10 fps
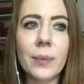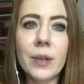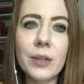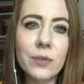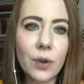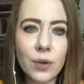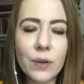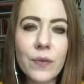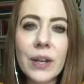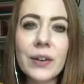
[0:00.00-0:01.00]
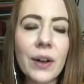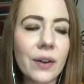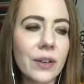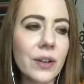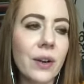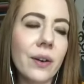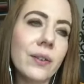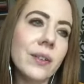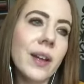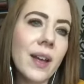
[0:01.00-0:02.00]
but you know you can figure it out on your
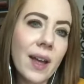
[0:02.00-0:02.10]
own.